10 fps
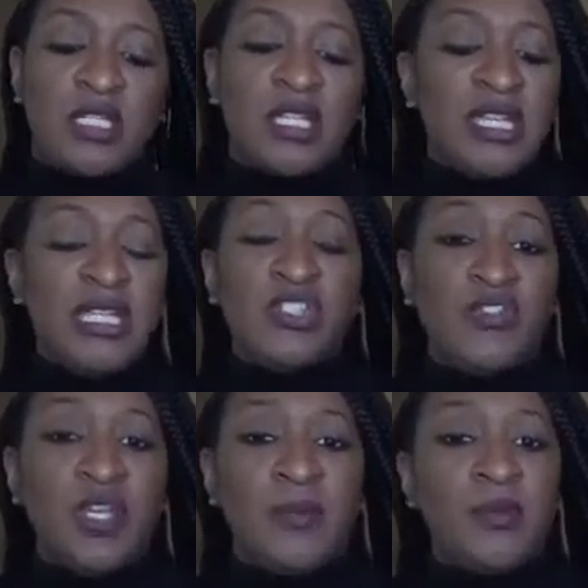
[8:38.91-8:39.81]
each
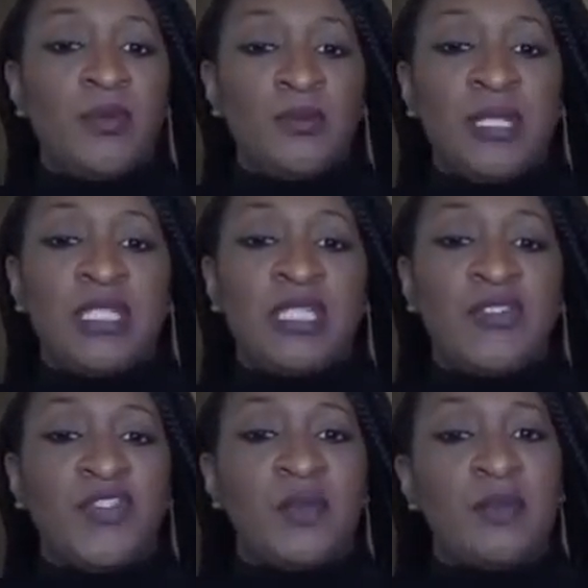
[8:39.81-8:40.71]
family will be
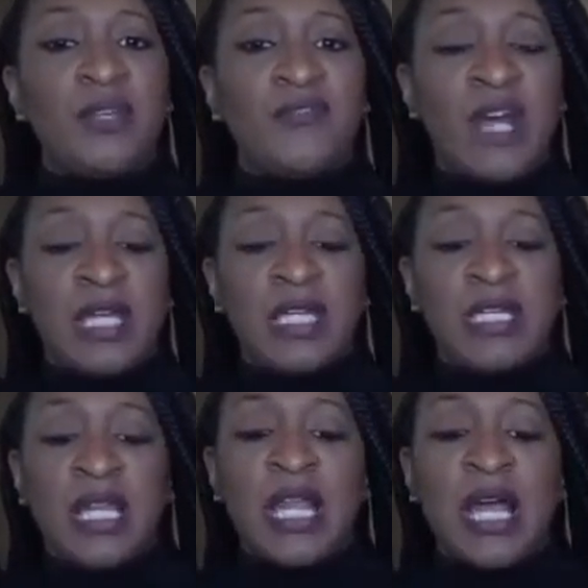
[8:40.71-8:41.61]
different, but finding
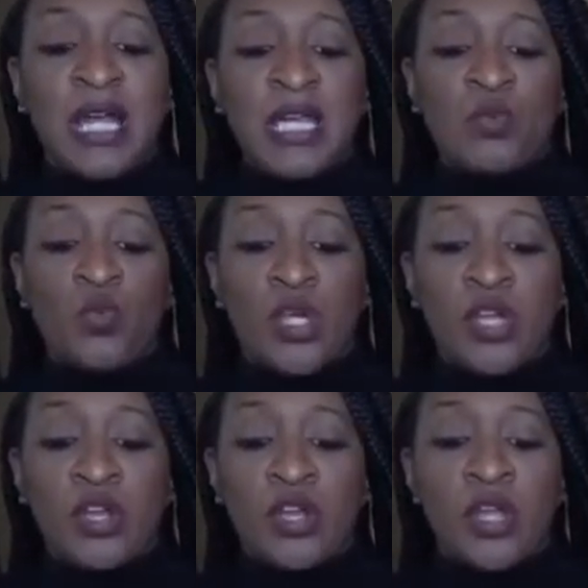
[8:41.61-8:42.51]
a line
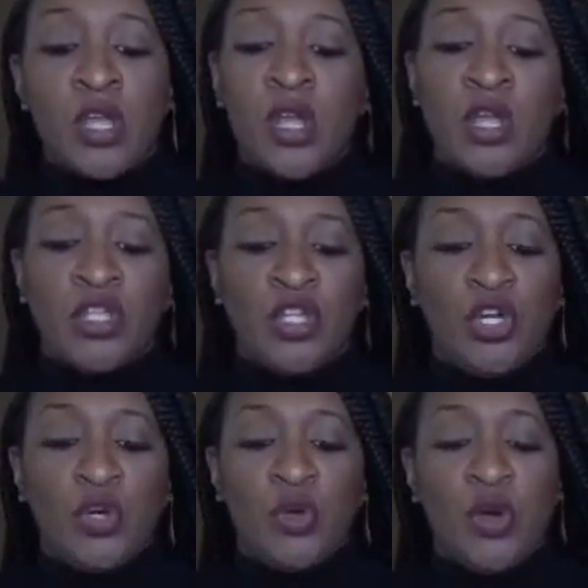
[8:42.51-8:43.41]
where,
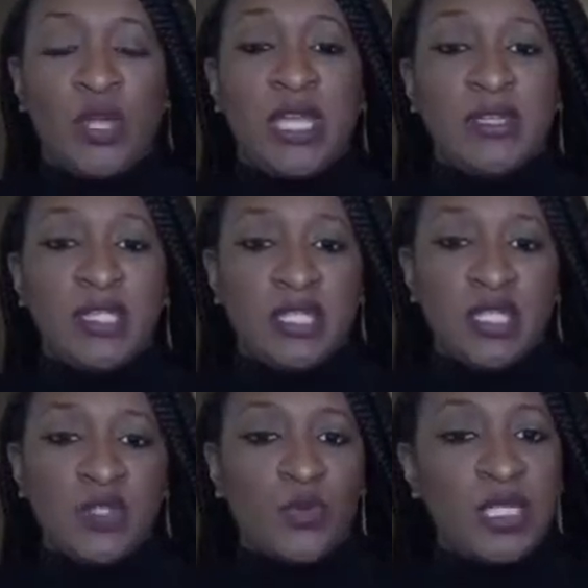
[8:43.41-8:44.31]
okay, this
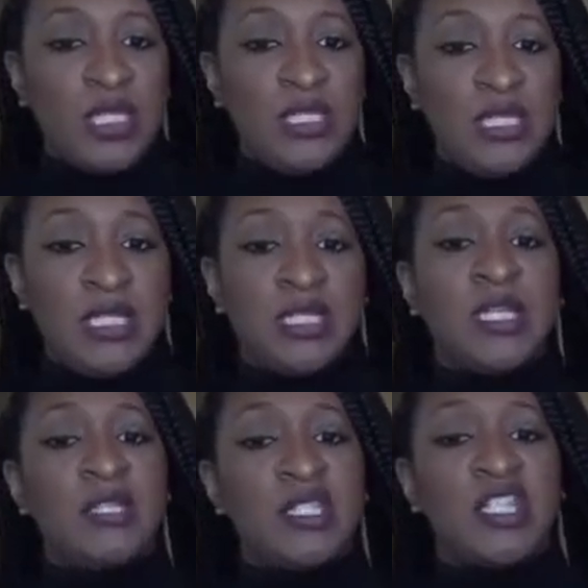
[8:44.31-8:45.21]
is what he needs
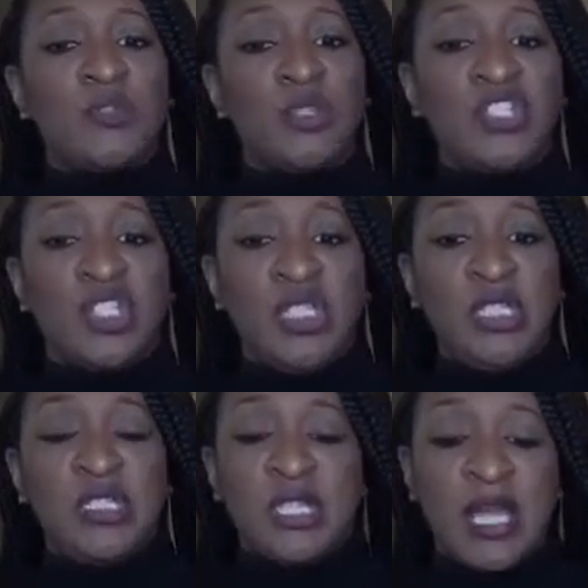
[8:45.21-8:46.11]
and this is what she
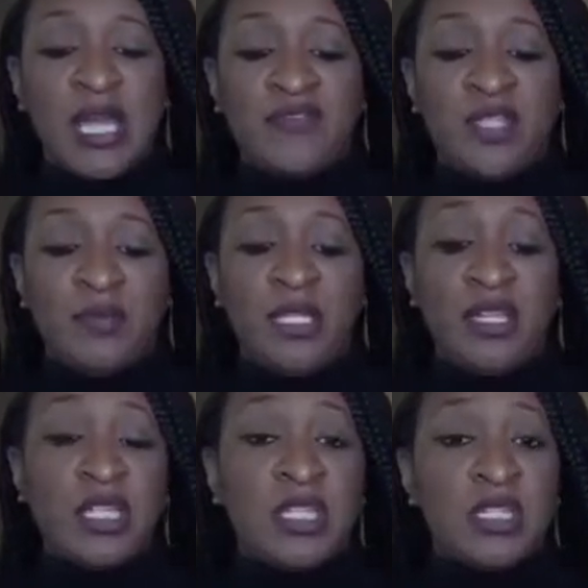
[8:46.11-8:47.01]
needs, and I have to be
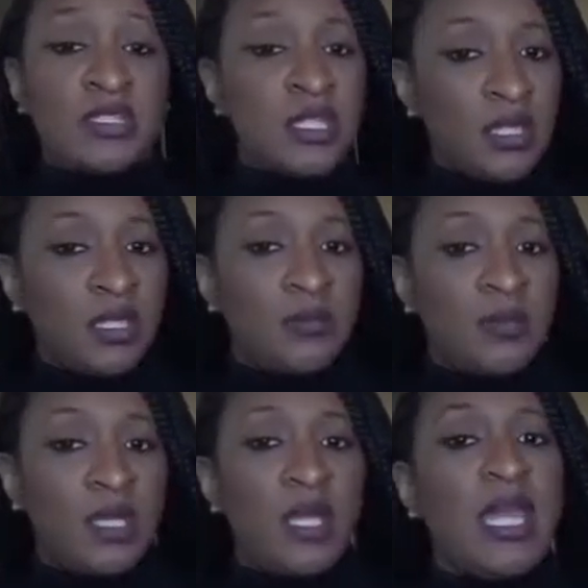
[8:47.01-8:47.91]
this to
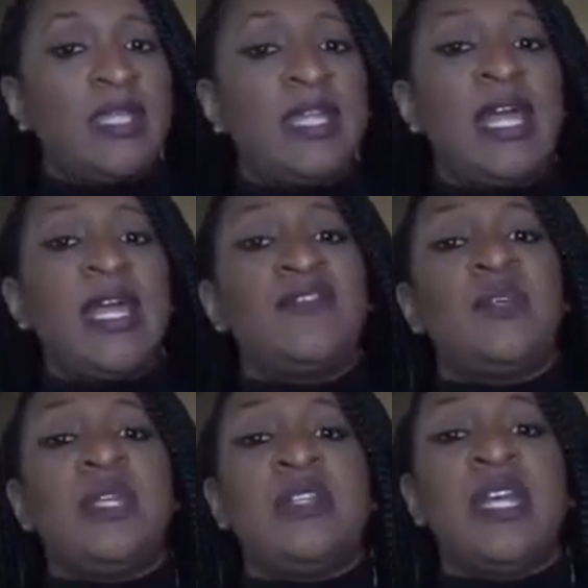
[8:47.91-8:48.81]
him, and then I have to
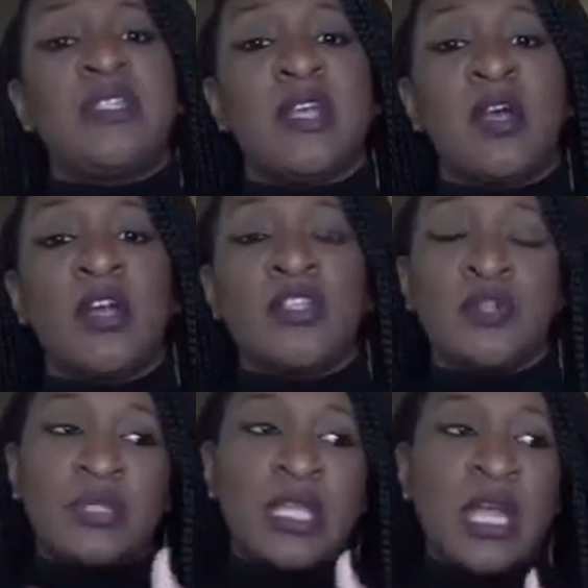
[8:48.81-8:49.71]
be that to her.
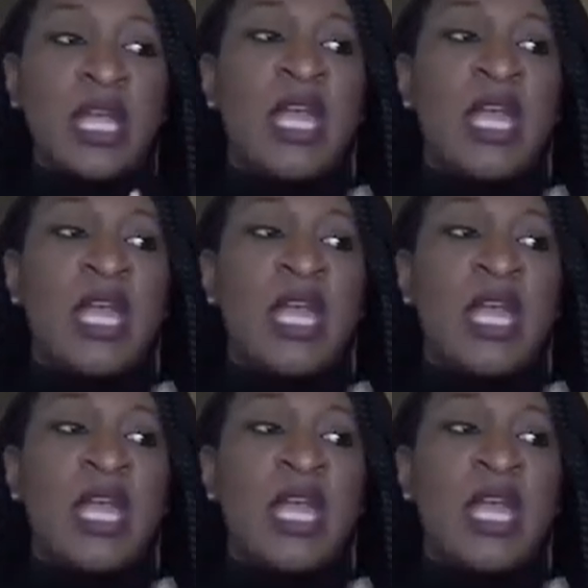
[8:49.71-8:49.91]
So it's like,